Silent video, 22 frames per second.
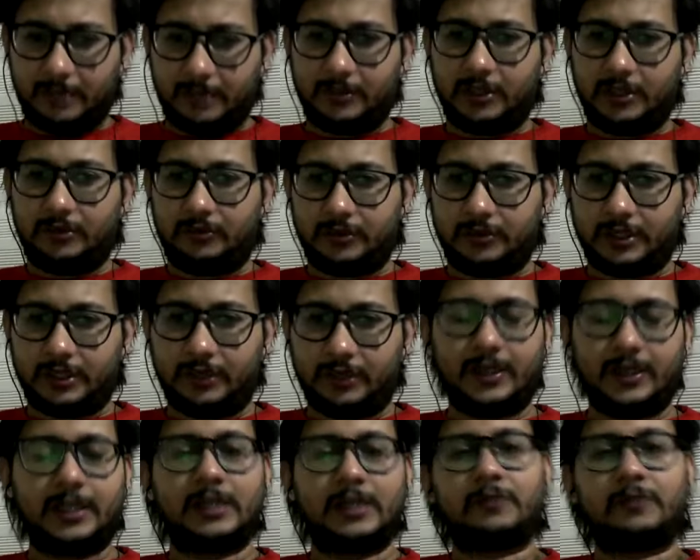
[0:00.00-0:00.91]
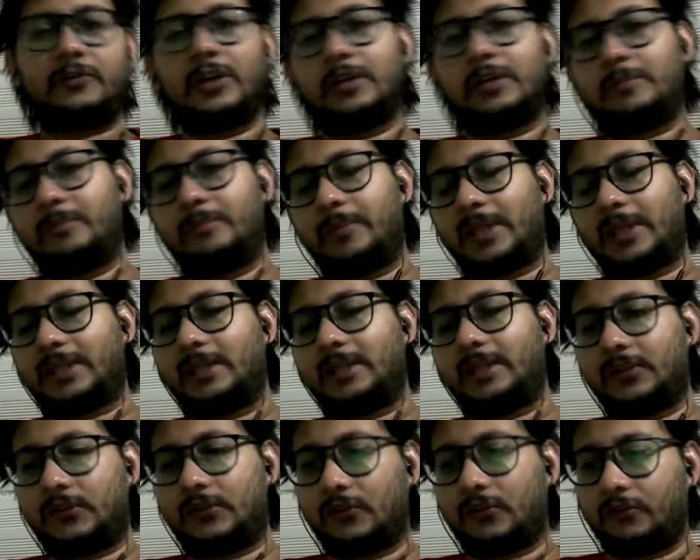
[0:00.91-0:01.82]
I mean, there were different
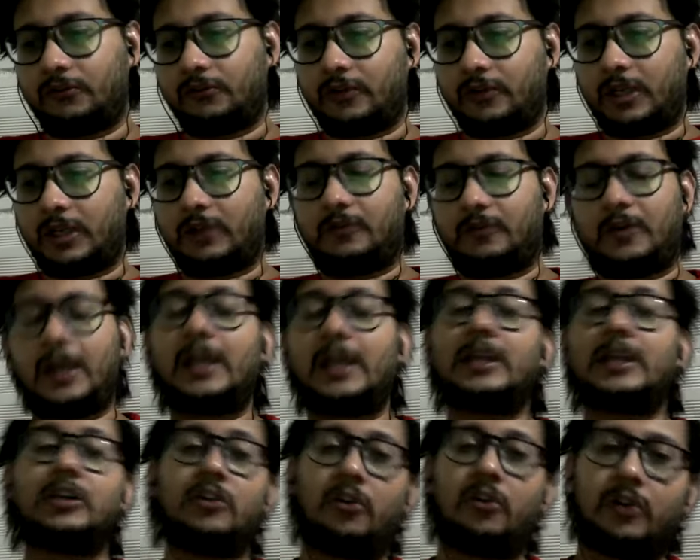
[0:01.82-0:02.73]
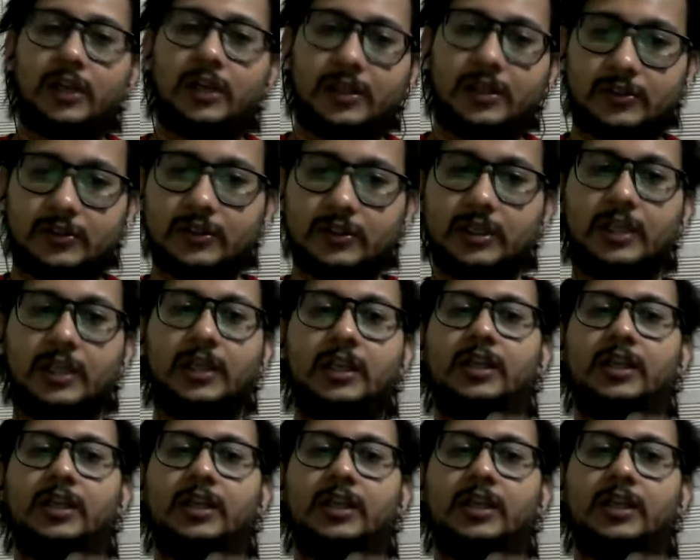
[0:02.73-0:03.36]
methods of verifying knowledge,